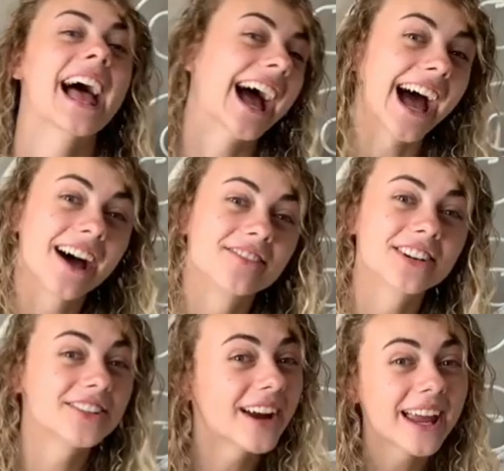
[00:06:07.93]
Have a
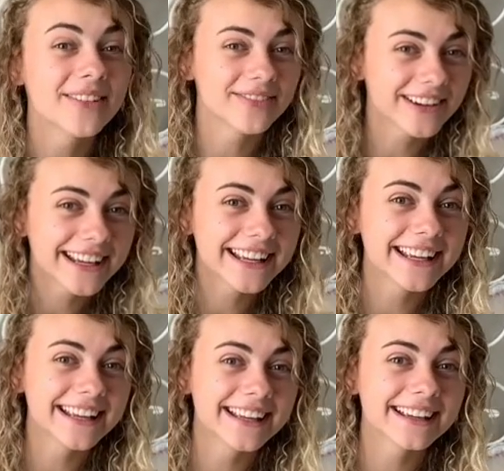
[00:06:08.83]
great
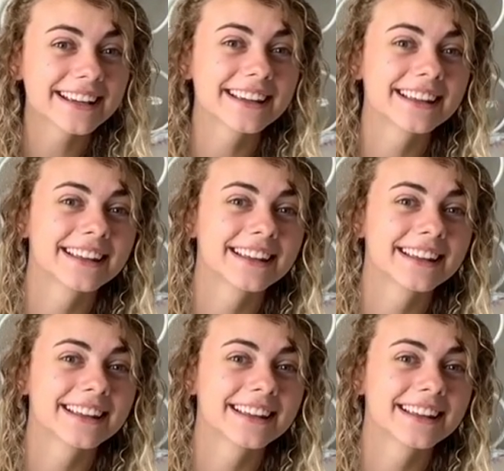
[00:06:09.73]
week!